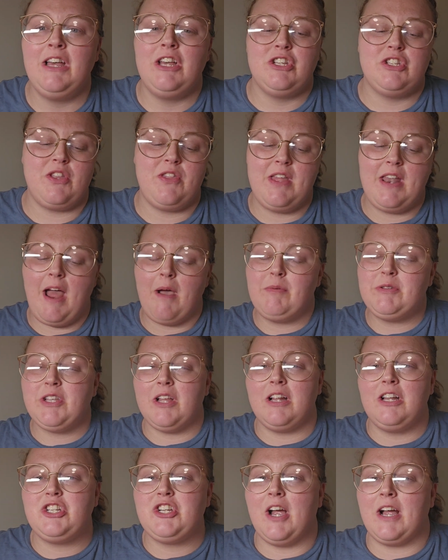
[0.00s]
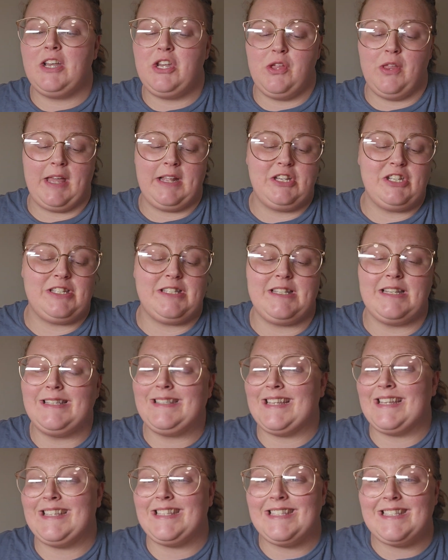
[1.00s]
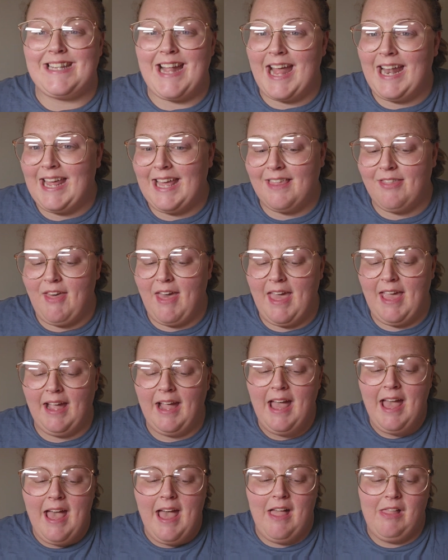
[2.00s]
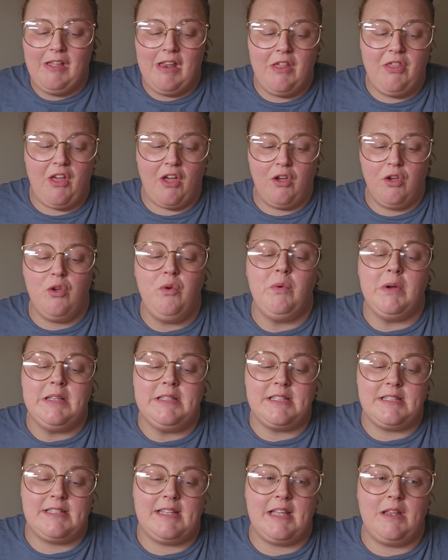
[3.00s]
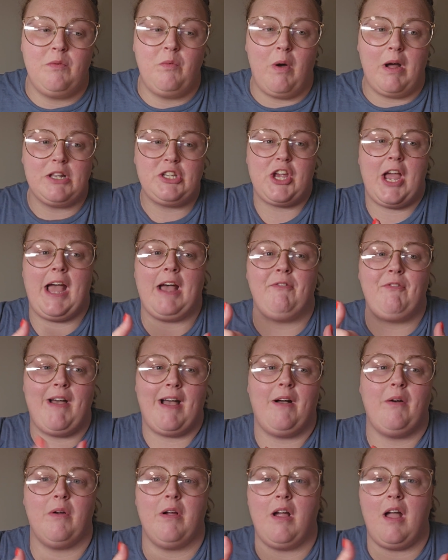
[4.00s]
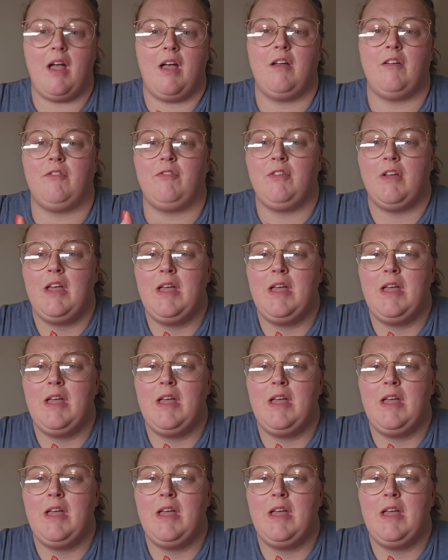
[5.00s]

So then I was going to try to do, like, just this aesthetic thing. And then I thought, who wants to sit and watch a half hour of